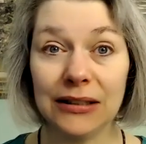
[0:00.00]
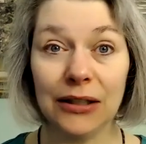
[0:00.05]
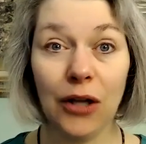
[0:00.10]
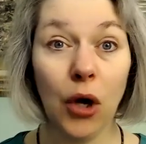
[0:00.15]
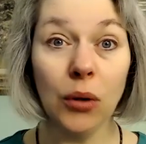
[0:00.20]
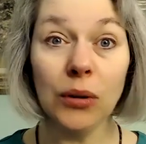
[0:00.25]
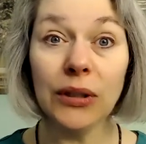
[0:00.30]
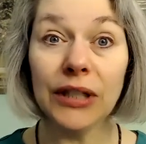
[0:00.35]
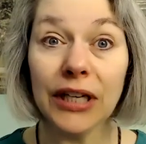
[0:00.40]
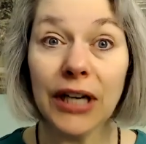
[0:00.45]

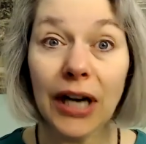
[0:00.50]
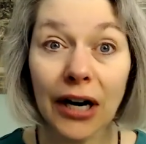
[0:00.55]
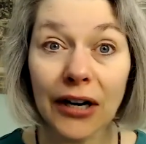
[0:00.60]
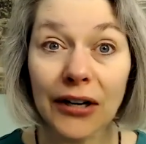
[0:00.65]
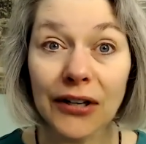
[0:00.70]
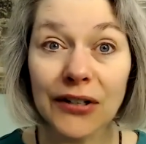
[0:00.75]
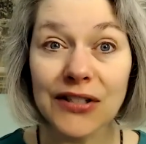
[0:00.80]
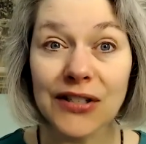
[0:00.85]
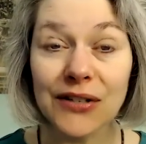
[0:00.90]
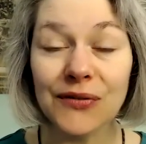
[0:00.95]
holy
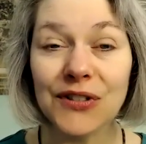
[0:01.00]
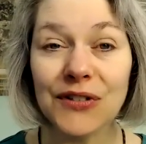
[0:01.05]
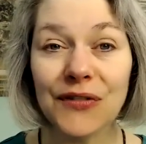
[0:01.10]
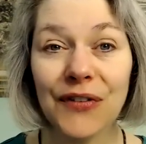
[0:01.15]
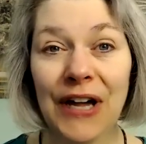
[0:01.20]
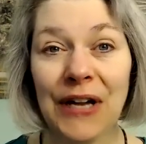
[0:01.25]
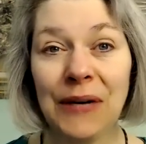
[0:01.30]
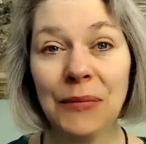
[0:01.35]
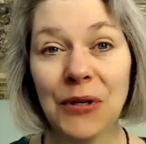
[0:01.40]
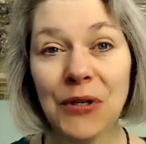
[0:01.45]
cards of
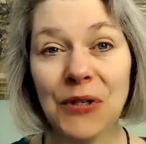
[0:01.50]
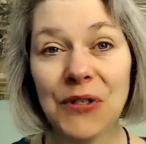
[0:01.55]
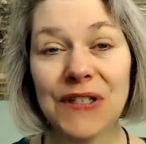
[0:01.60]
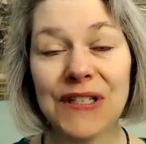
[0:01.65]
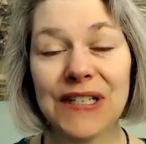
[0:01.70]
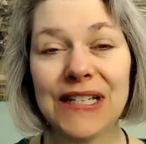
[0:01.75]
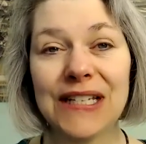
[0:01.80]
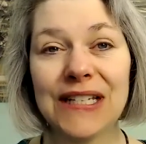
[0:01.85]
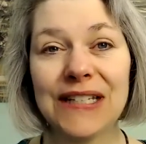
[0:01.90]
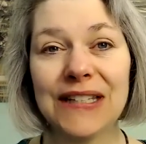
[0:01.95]
divine
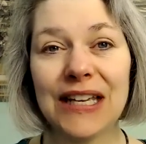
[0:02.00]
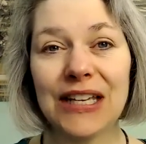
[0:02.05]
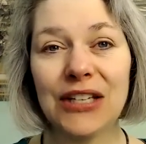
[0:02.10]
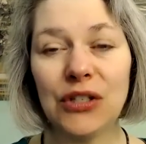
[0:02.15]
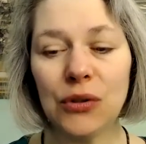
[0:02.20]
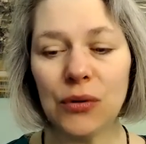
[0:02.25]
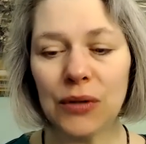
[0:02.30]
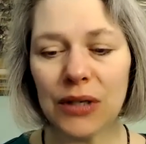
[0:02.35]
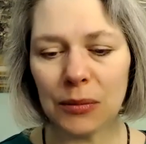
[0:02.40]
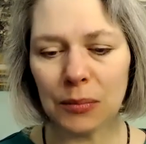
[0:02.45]
mercy that
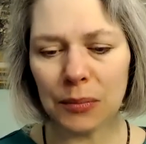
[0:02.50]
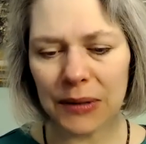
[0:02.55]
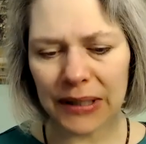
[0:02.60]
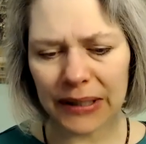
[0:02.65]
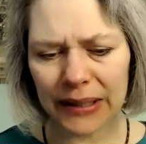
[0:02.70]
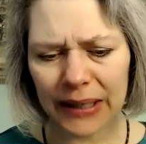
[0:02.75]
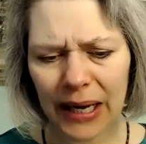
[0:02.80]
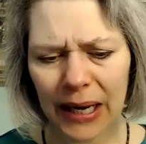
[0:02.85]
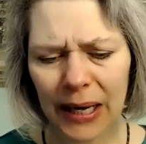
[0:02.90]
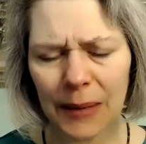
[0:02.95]
you can
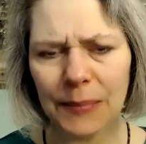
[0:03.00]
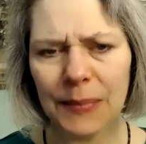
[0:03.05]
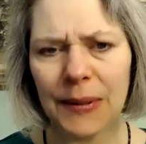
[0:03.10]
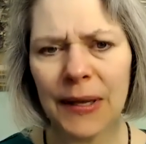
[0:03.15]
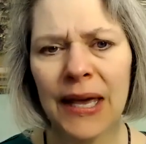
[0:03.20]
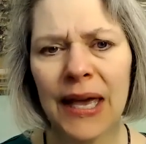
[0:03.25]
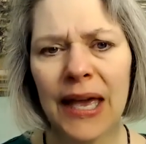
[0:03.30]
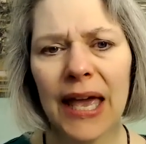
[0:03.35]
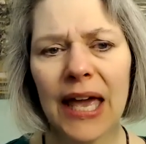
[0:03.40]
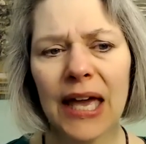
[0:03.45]
pick up
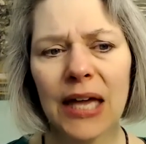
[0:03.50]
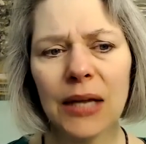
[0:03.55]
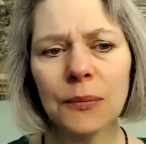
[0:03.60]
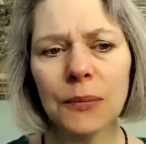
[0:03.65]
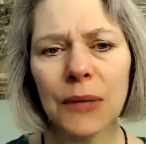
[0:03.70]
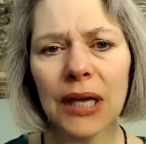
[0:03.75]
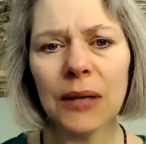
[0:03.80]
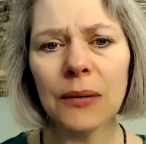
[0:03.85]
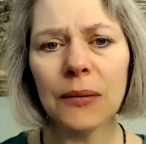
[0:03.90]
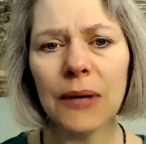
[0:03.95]
and
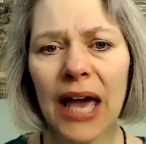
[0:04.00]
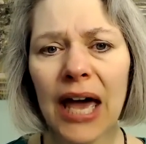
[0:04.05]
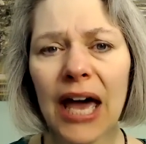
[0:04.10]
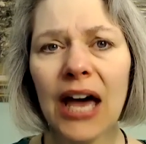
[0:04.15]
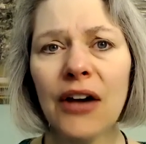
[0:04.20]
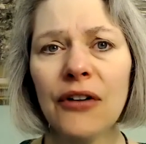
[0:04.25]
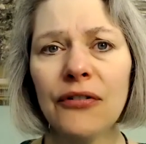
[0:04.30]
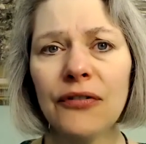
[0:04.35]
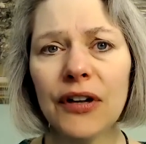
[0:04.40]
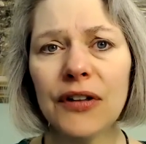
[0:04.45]
and
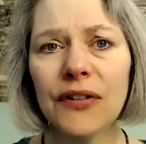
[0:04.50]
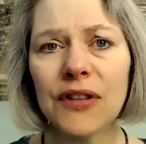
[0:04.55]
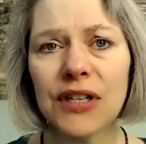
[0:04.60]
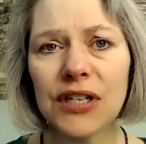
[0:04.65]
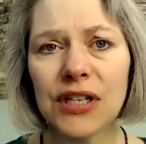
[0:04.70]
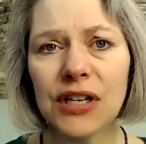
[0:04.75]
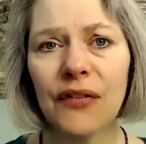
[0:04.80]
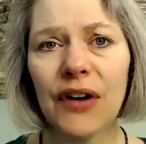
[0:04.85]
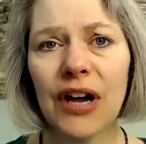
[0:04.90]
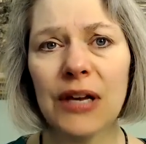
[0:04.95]
have the
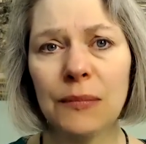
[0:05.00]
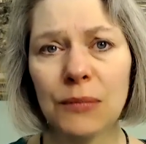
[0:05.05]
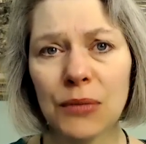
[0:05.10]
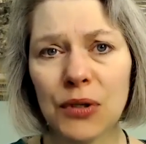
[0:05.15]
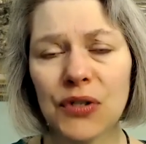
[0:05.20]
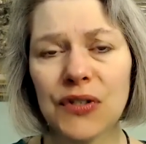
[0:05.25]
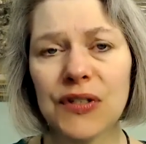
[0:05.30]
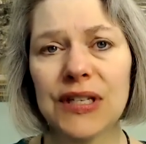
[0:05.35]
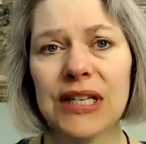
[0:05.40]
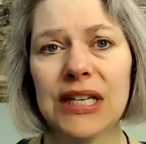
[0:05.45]
divine
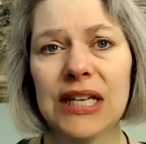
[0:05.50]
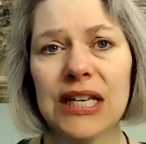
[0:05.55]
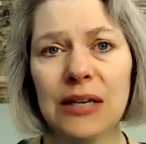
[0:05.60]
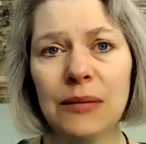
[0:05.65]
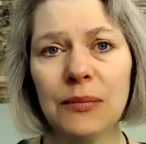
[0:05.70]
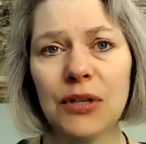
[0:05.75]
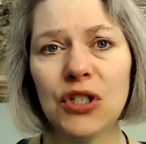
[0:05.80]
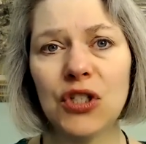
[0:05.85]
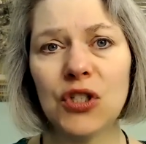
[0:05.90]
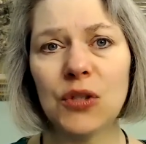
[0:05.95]
mercy
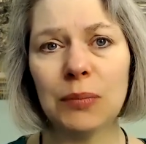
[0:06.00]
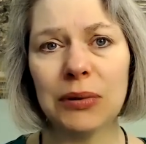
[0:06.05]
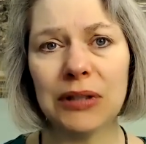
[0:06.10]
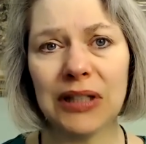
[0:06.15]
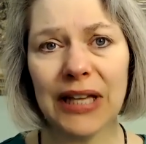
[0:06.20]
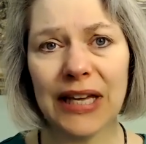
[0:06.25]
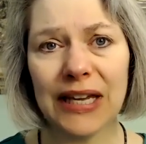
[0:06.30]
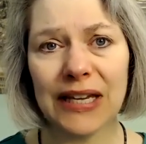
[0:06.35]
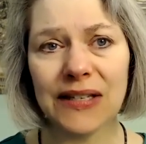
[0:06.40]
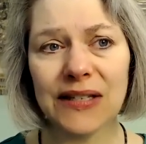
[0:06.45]
image
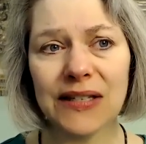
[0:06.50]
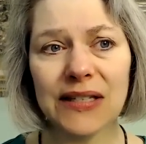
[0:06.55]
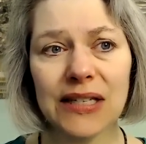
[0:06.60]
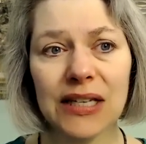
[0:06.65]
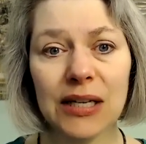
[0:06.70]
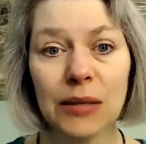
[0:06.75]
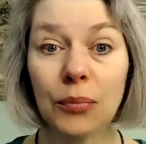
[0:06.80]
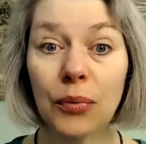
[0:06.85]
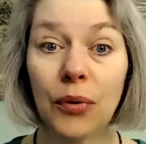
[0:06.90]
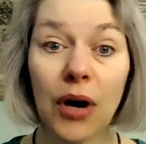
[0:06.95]
placed
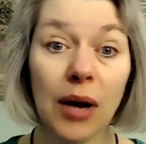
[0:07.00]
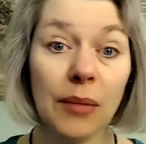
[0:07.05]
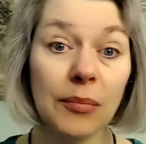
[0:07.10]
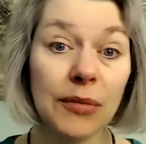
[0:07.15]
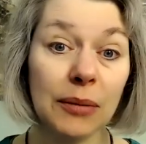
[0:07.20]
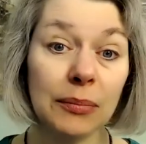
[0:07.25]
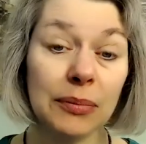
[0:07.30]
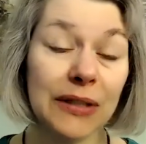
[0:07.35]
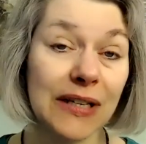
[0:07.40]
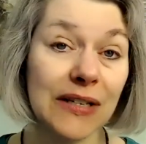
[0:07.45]
in
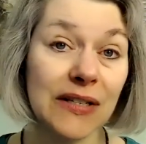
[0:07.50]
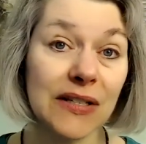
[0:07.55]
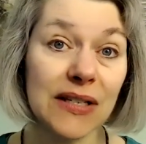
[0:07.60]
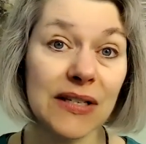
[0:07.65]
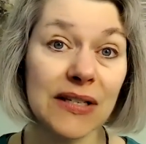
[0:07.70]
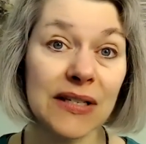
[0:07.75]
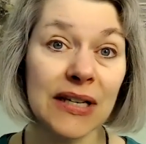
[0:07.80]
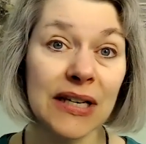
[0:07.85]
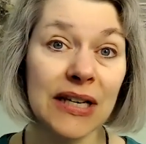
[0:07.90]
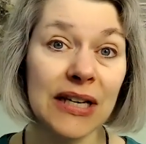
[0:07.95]
prominent
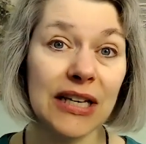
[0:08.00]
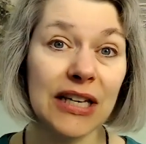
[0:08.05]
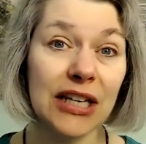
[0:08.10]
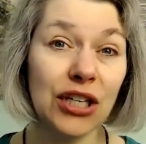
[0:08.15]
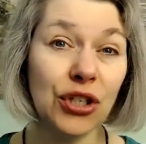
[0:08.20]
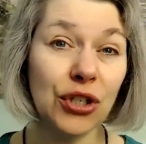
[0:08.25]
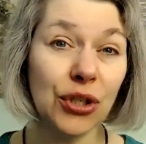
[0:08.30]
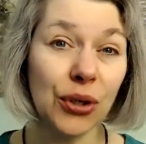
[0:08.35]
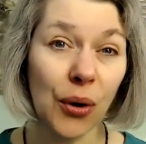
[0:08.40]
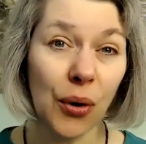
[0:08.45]
places
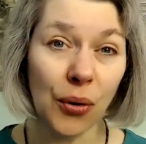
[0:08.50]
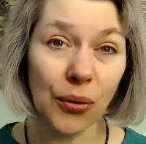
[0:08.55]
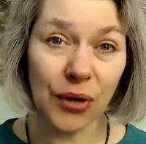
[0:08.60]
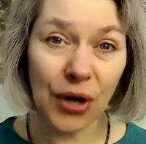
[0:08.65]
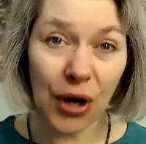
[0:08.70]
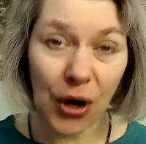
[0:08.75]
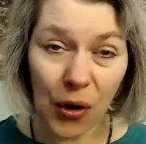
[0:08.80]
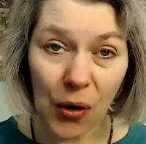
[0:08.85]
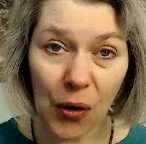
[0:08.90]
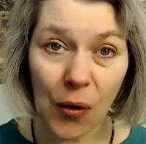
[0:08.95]
in your own
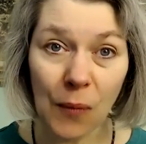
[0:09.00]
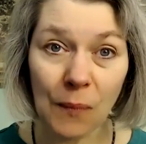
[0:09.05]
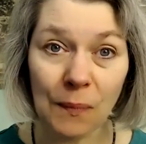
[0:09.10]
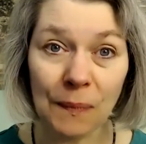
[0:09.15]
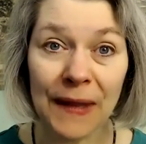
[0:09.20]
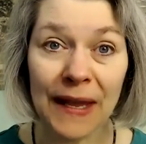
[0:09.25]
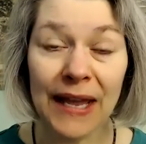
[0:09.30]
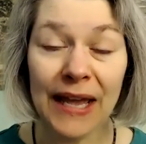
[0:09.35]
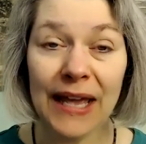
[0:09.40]
home